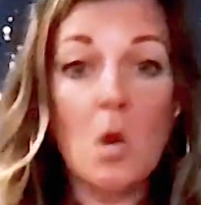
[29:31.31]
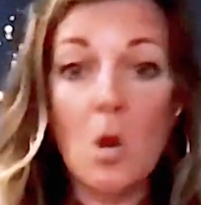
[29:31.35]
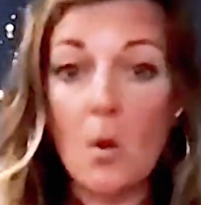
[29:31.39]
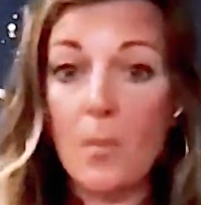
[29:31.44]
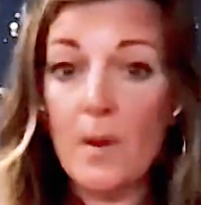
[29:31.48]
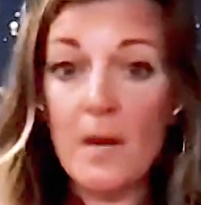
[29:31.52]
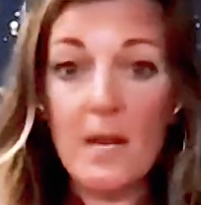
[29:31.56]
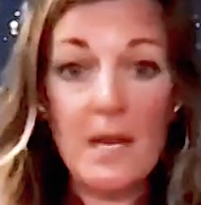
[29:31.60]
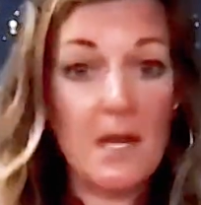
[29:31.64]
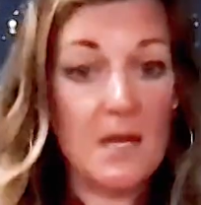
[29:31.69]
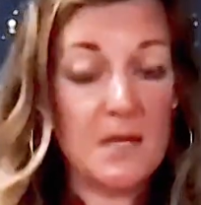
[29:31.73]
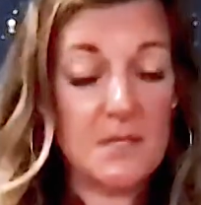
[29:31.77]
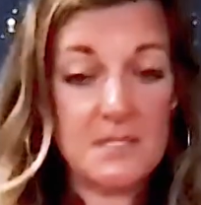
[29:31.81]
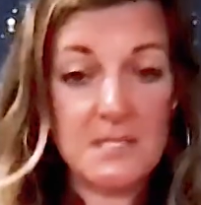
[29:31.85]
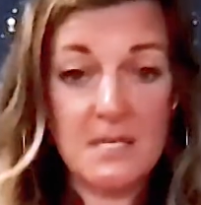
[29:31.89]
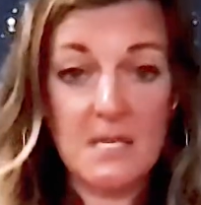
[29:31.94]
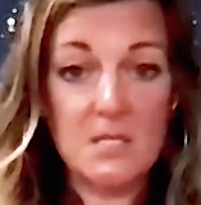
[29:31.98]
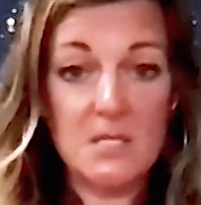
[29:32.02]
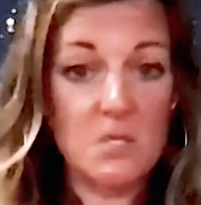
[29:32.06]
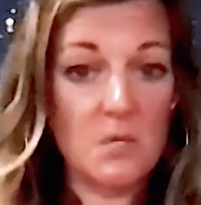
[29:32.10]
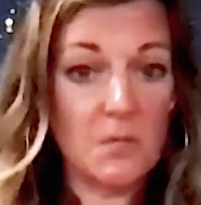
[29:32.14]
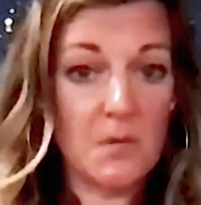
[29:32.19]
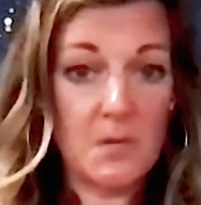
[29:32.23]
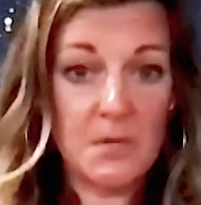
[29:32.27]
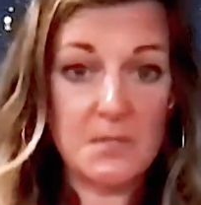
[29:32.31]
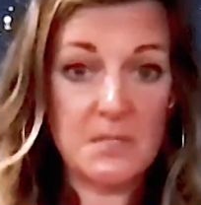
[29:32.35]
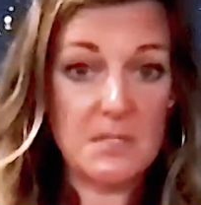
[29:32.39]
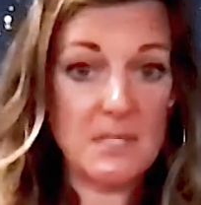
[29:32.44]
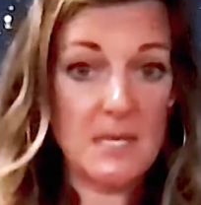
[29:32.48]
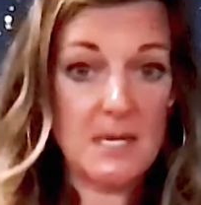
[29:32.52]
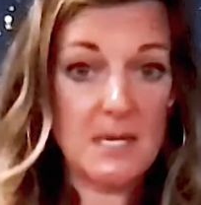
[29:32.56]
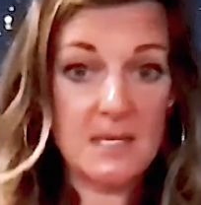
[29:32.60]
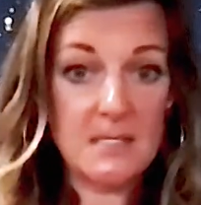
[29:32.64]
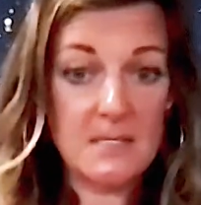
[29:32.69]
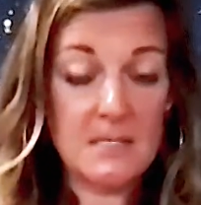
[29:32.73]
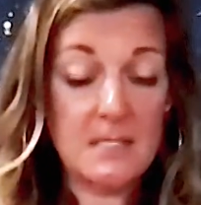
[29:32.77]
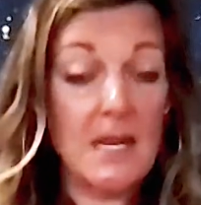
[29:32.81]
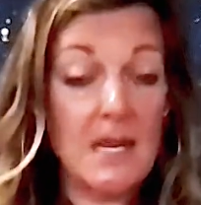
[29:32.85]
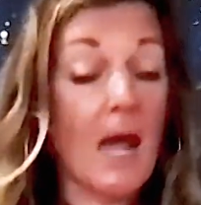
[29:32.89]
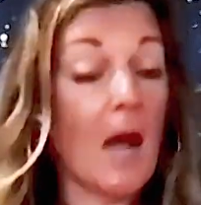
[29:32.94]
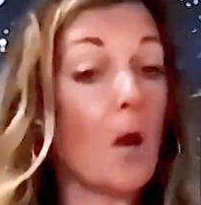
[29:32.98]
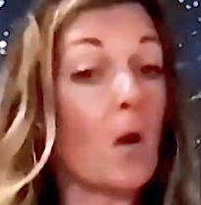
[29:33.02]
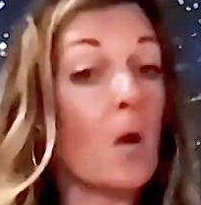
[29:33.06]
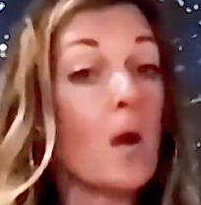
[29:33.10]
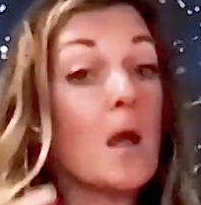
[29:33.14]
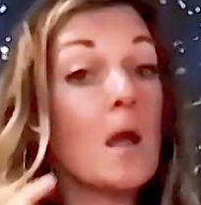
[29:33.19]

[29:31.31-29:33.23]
Nobody else can do those things.